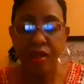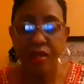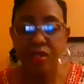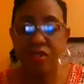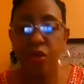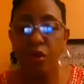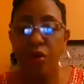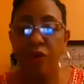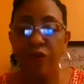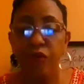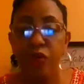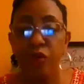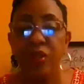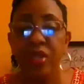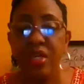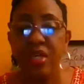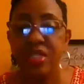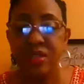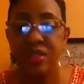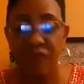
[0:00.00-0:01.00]
So if you
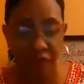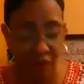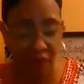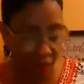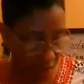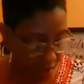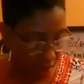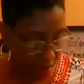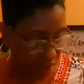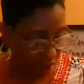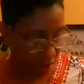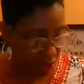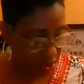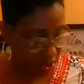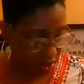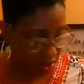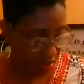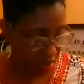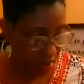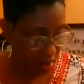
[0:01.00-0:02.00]
listen very
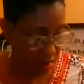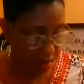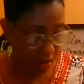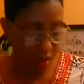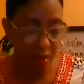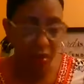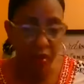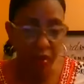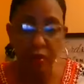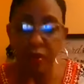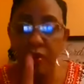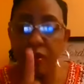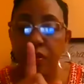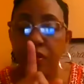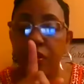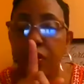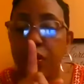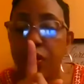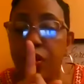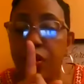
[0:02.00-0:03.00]
closely,
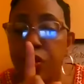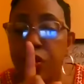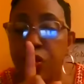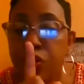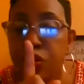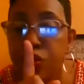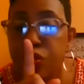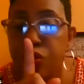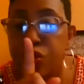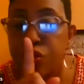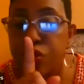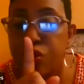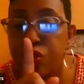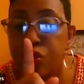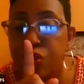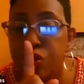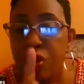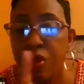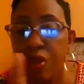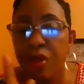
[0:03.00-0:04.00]

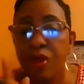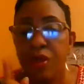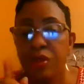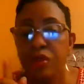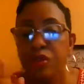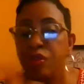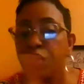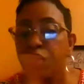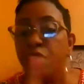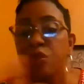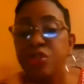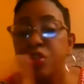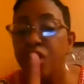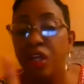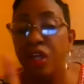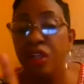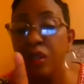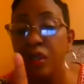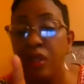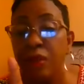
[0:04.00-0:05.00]
shh, don't
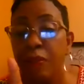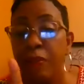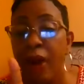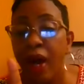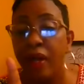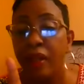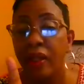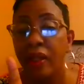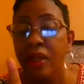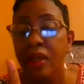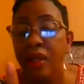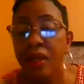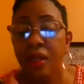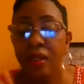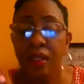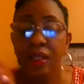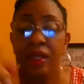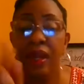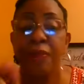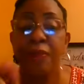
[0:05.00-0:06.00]
tell anybody
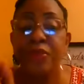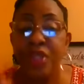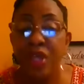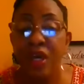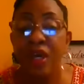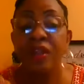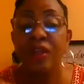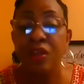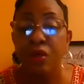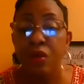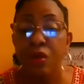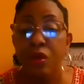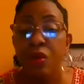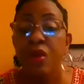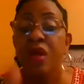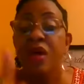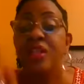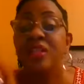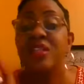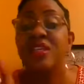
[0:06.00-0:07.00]
that I'm telling you
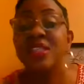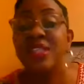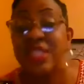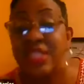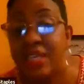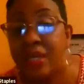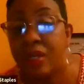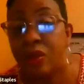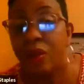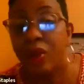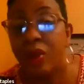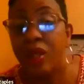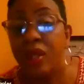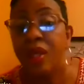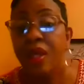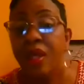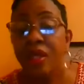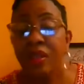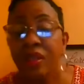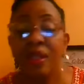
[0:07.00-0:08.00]
the secret
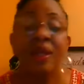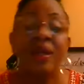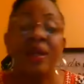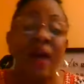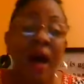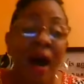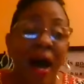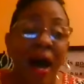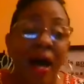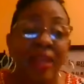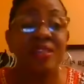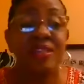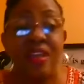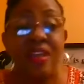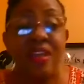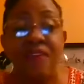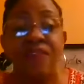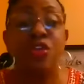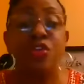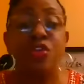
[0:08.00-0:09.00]
that God has
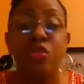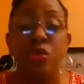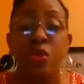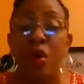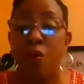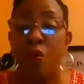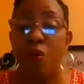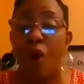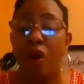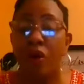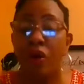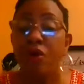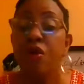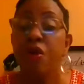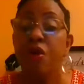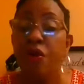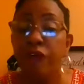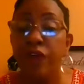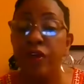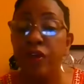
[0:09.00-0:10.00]
given the joy
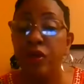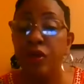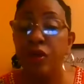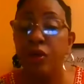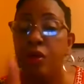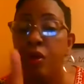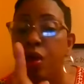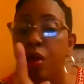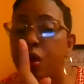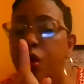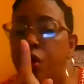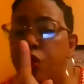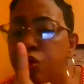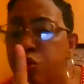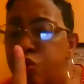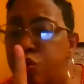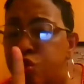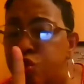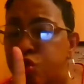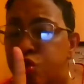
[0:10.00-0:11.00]
walker for you.
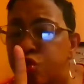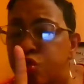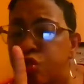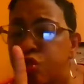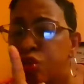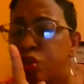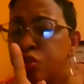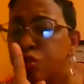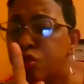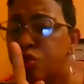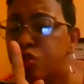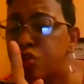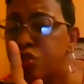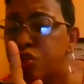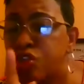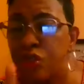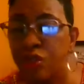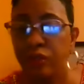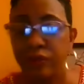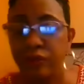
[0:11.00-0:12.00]
Shh,
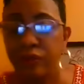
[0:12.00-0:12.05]
shh